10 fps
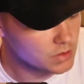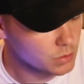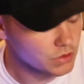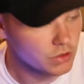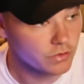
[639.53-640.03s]

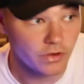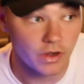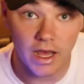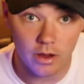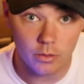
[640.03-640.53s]
will do for
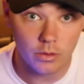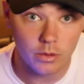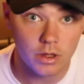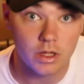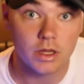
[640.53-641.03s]
now
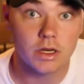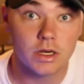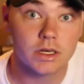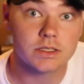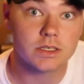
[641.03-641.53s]

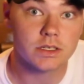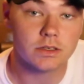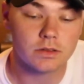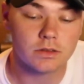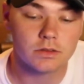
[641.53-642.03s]

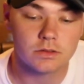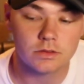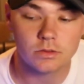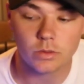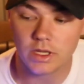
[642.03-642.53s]
until
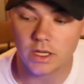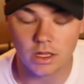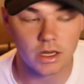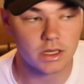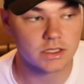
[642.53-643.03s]
we can
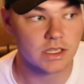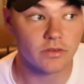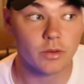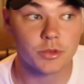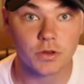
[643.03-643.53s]
uh, save
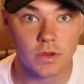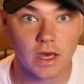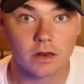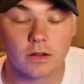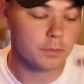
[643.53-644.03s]
up to do
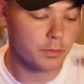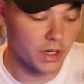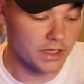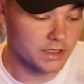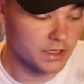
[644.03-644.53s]
that.
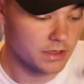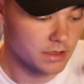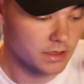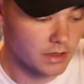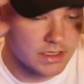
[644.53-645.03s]
But
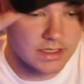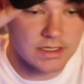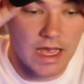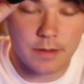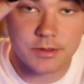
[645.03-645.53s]
this is
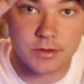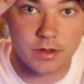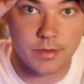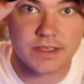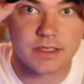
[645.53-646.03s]
absolutely
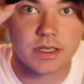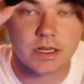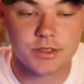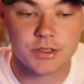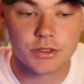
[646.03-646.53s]
amazing, and
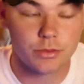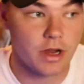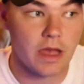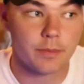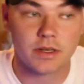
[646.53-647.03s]
I'm super
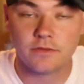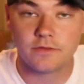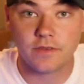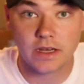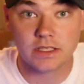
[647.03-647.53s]
happy to
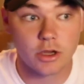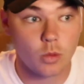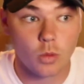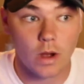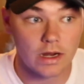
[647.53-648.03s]
finally go
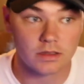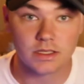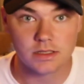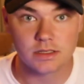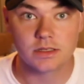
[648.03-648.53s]

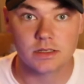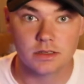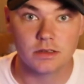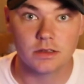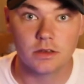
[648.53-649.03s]
wireless
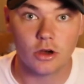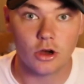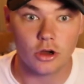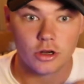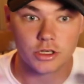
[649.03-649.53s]

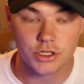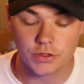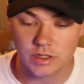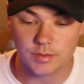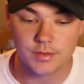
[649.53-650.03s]
on our
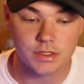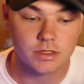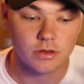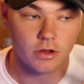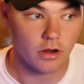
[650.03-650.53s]

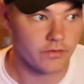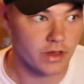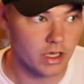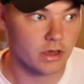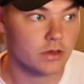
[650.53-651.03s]
streams, on our
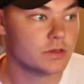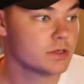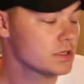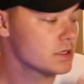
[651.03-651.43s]
videos,